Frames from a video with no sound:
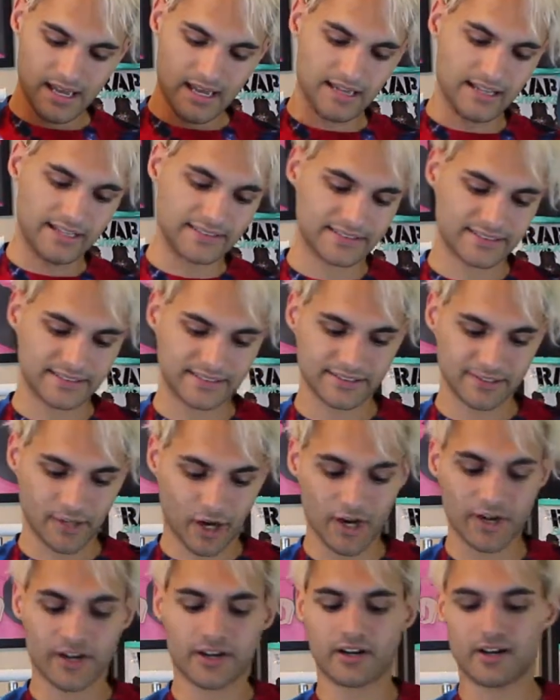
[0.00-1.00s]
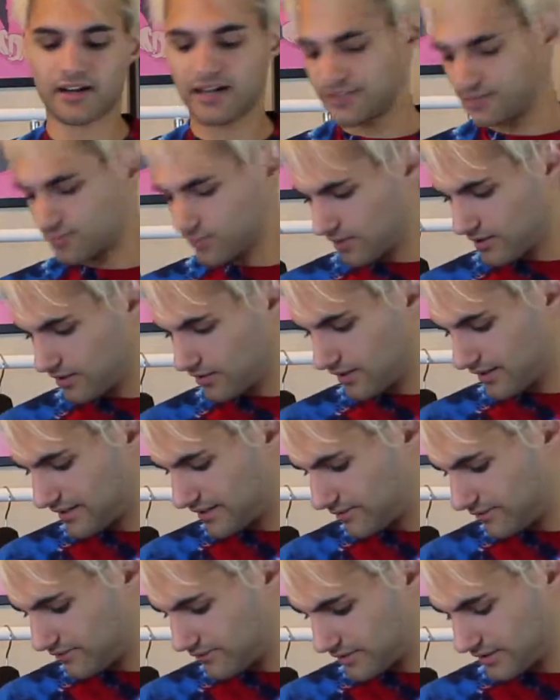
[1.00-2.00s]
It's starter as well. I
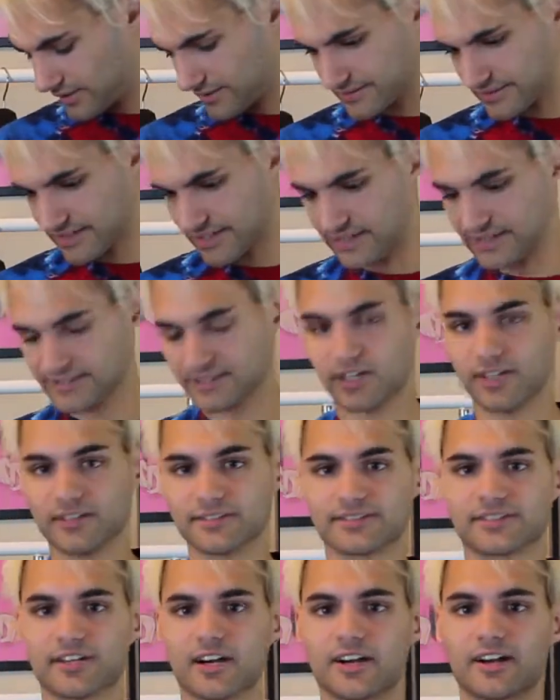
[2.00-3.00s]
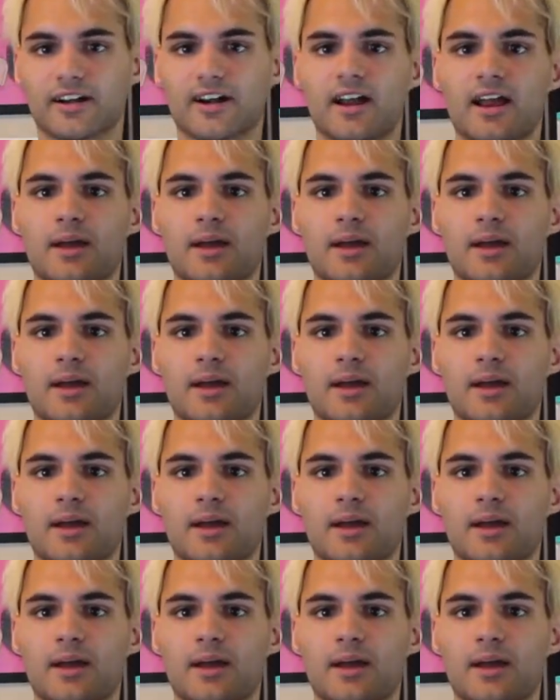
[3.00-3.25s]
didn't even realize, yeah, that's all starter.